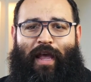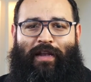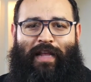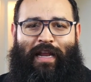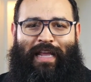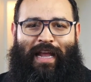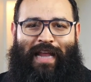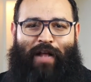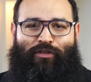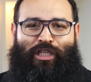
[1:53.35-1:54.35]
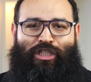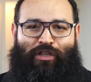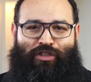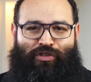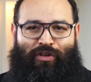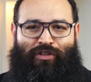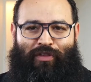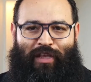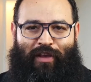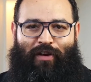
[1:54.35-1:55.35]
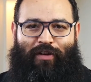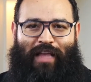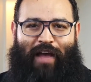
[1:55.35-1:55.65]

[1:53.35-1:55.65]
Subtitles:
And then he announced his return to the earth